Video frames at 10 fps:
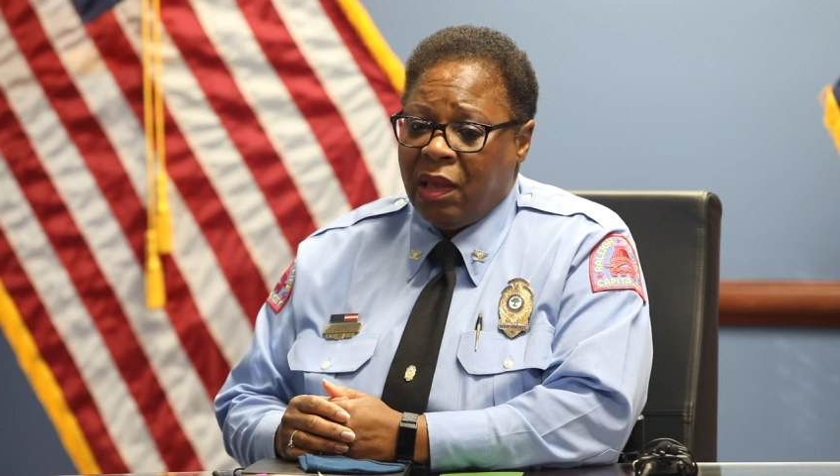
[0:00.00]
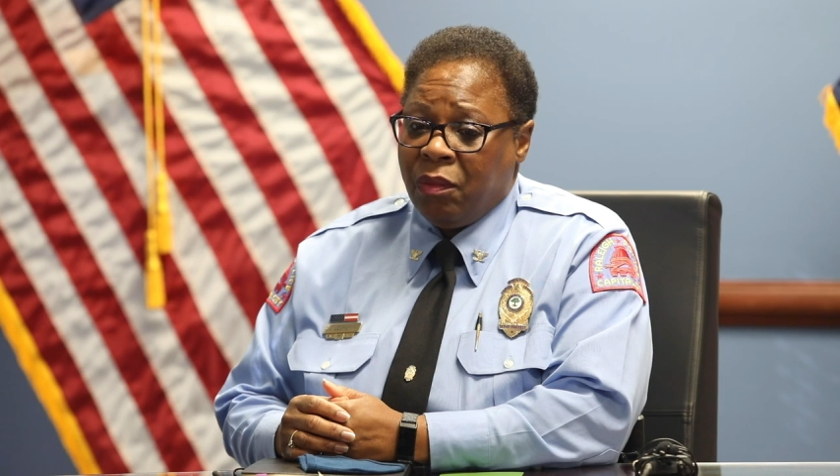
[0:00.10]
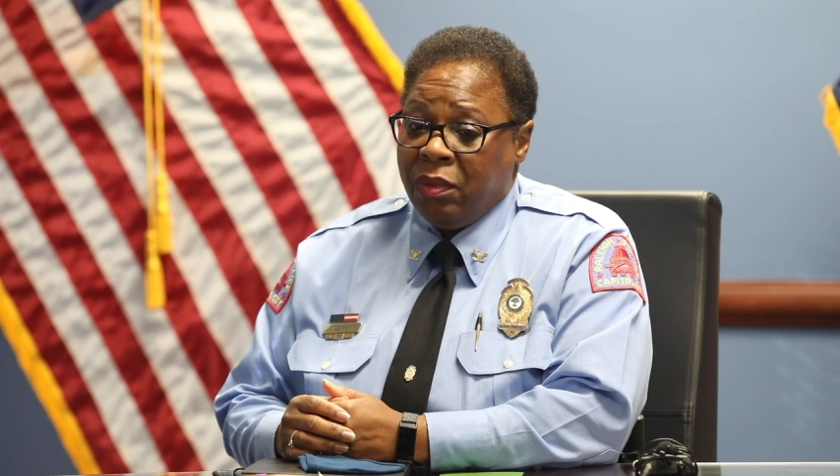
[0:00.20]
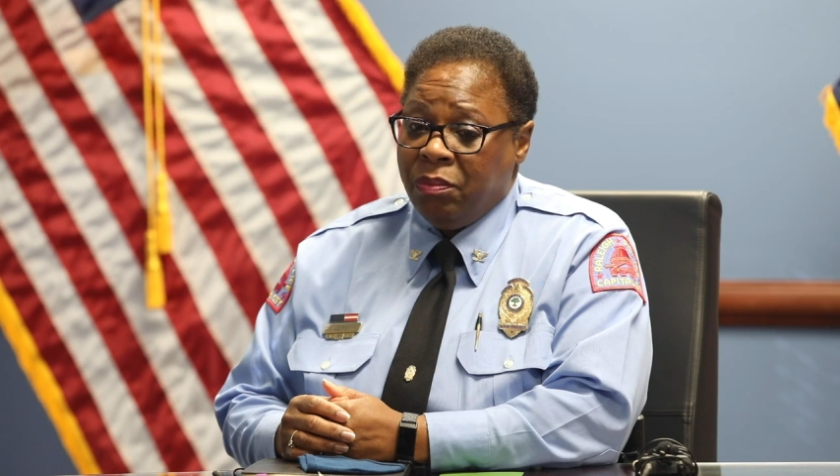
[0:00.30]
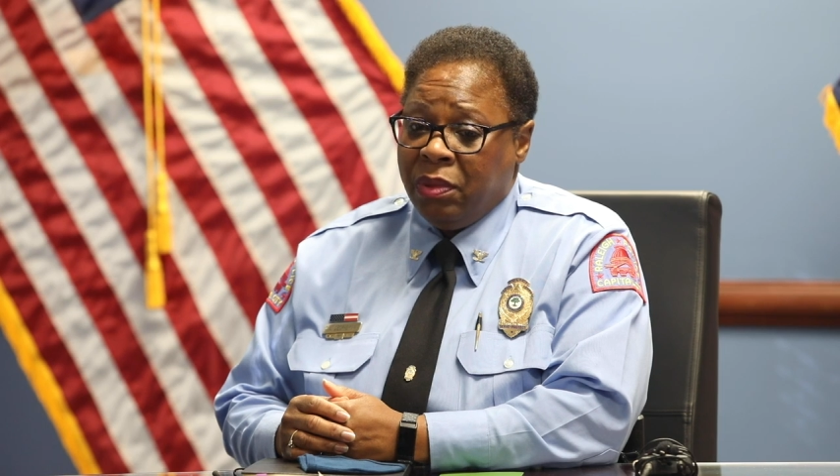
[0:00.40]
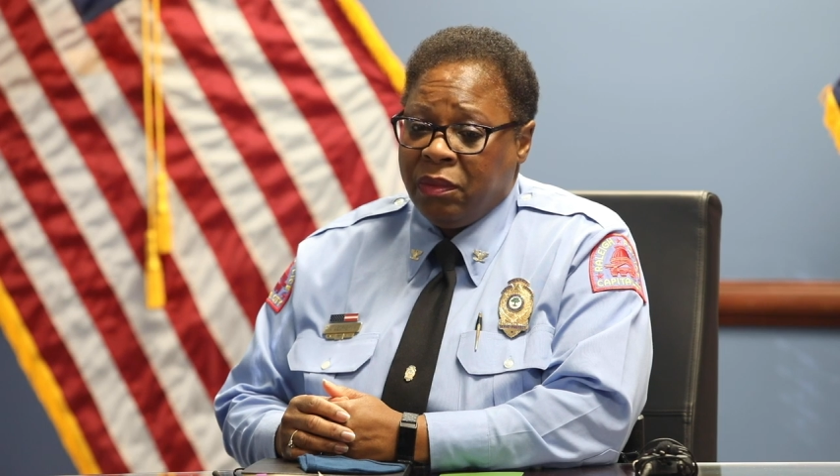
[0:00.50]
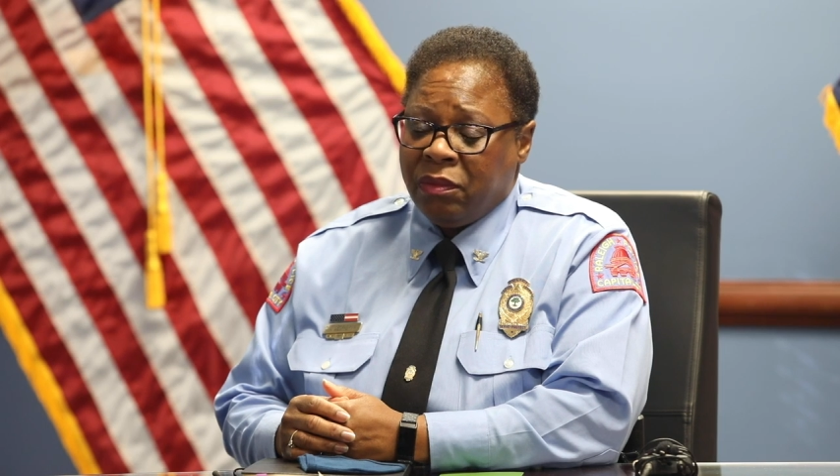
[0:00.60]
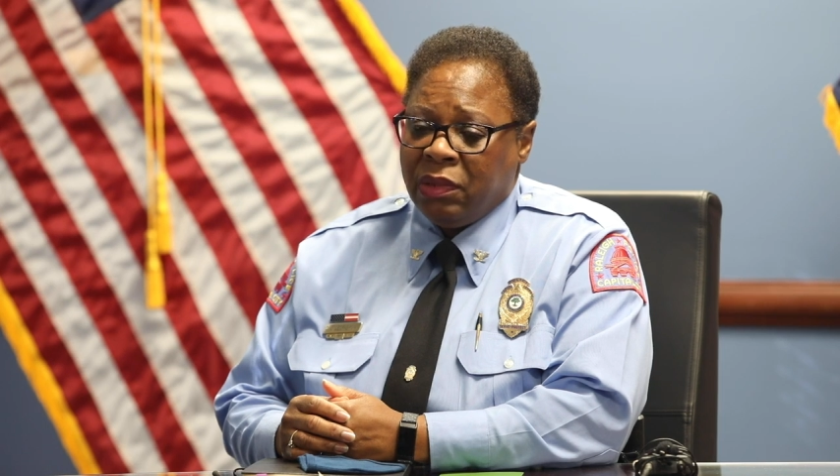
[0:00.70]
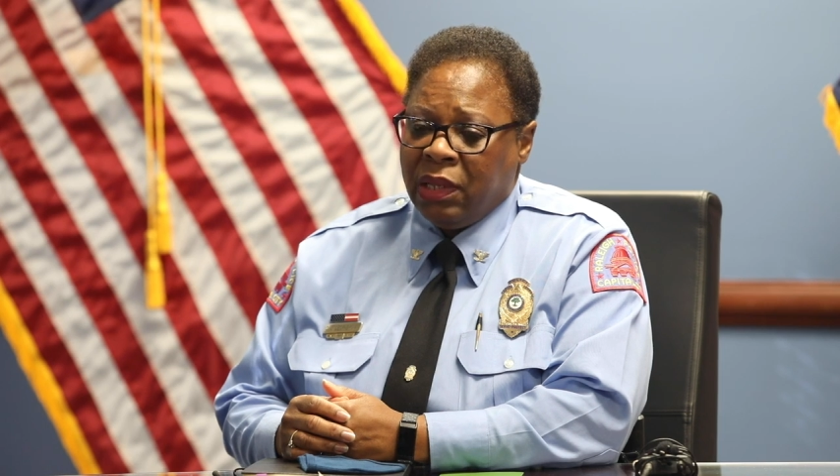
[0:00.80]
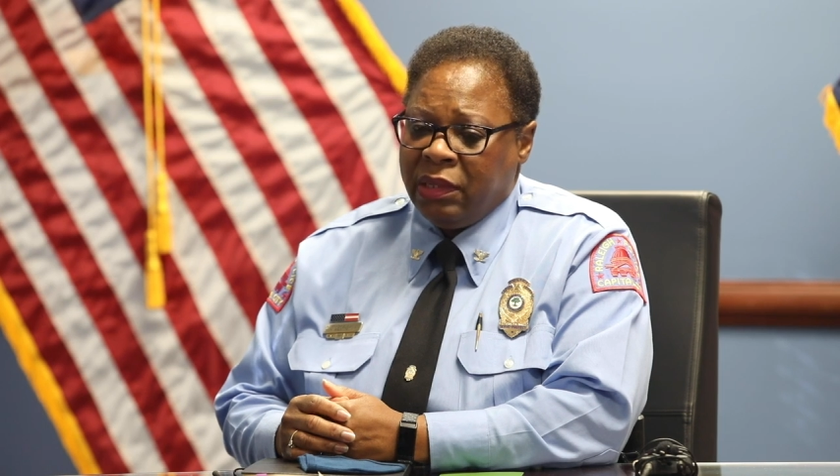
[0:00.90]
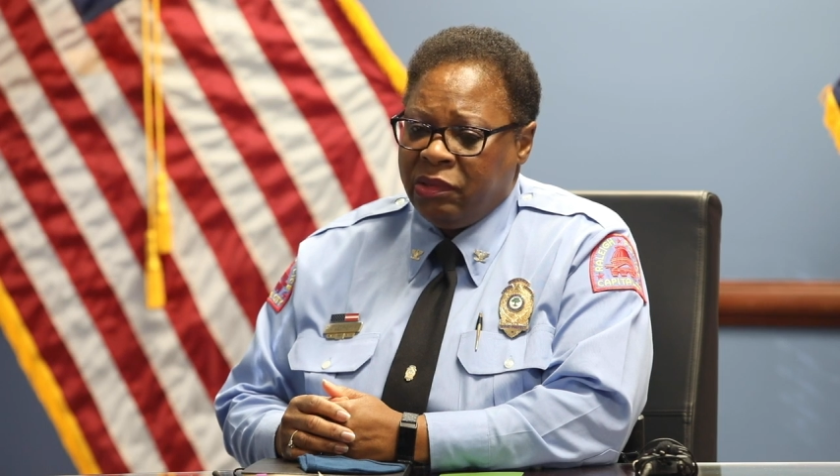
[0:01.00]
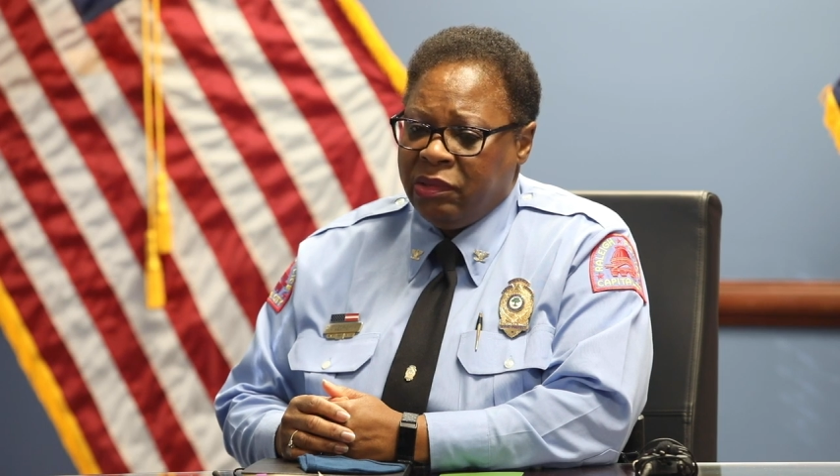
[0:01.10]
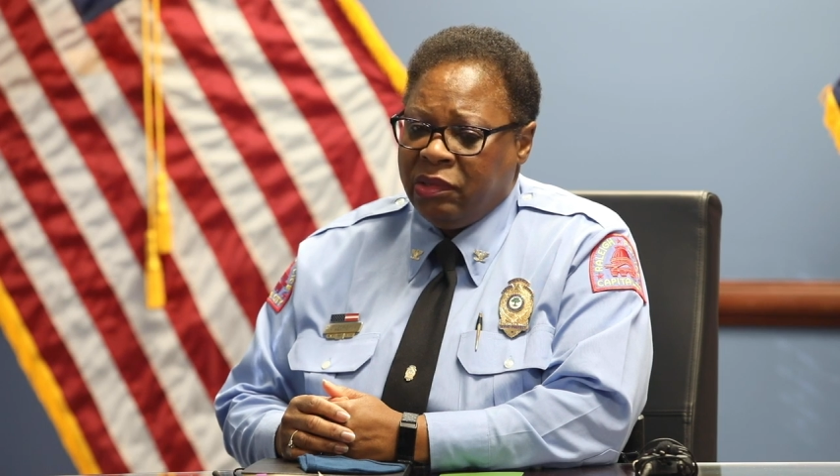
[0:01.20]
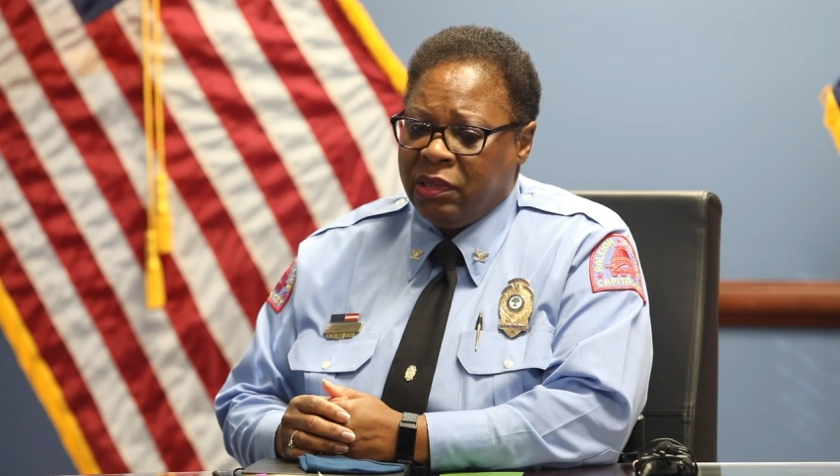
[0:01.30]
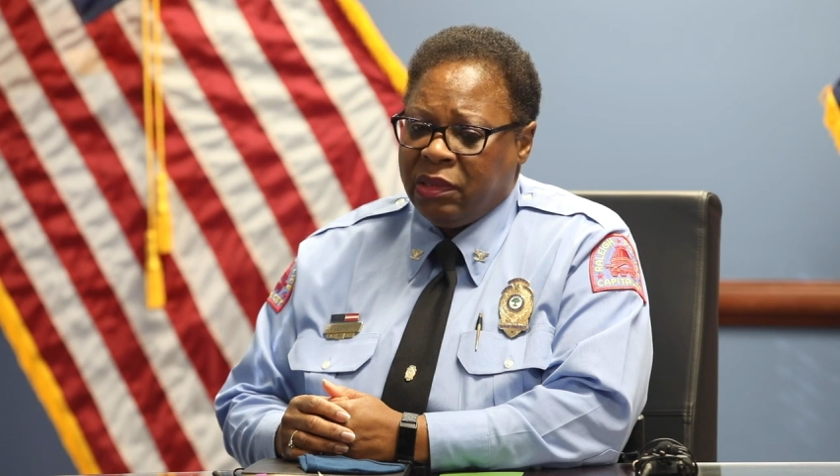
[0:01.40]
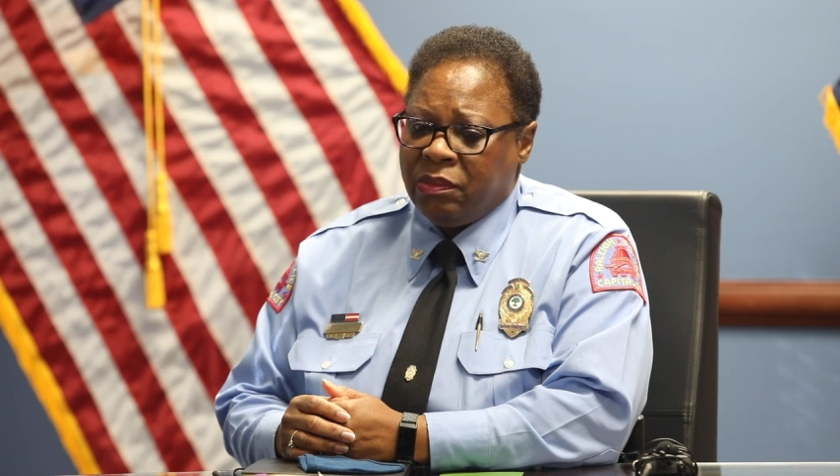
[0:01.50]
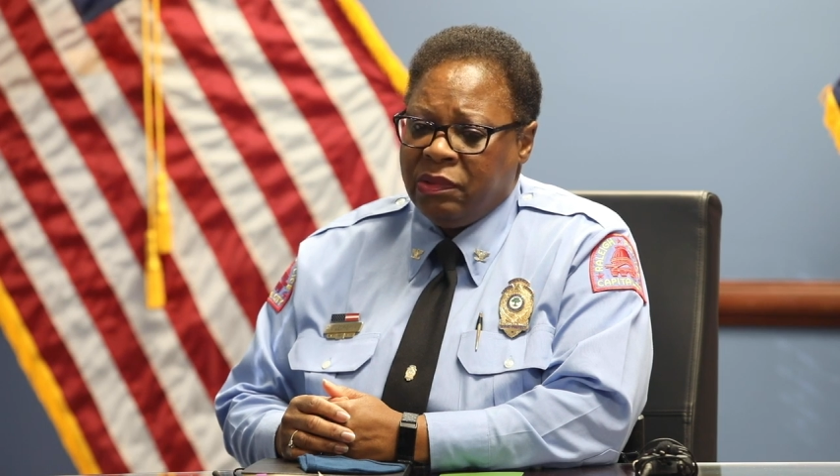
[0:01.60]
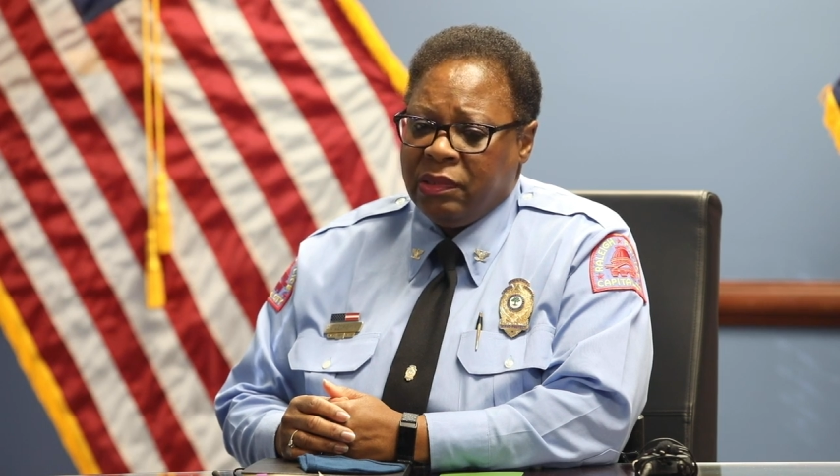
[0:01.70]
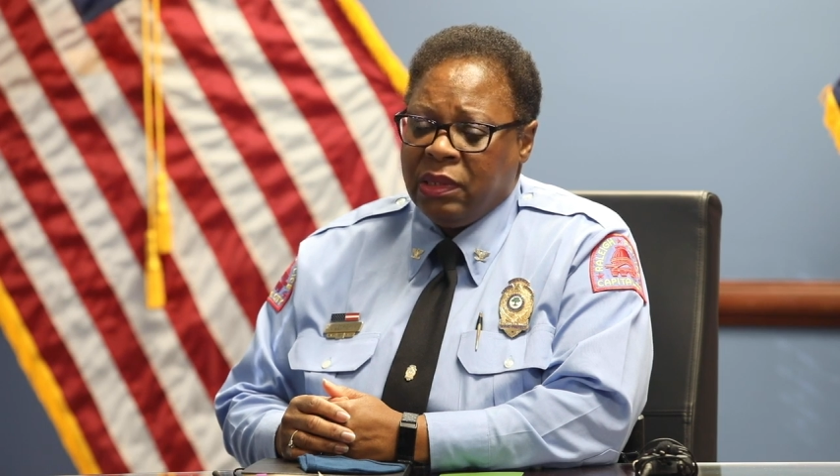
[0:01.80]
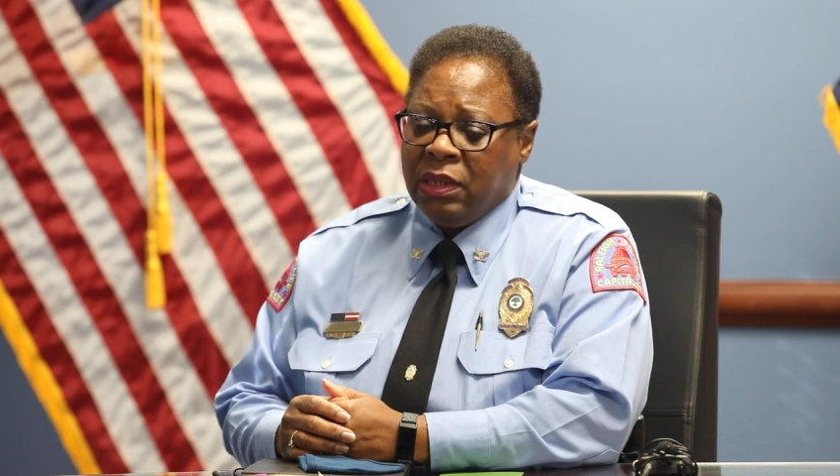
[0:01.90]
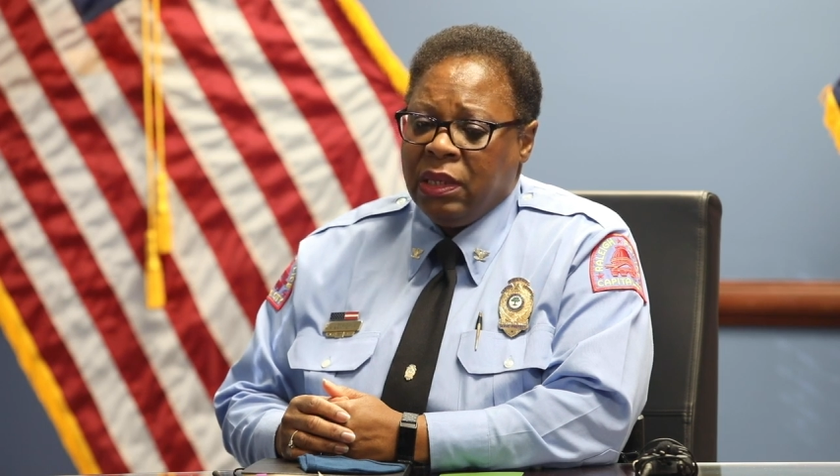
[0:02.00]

how we build relationships,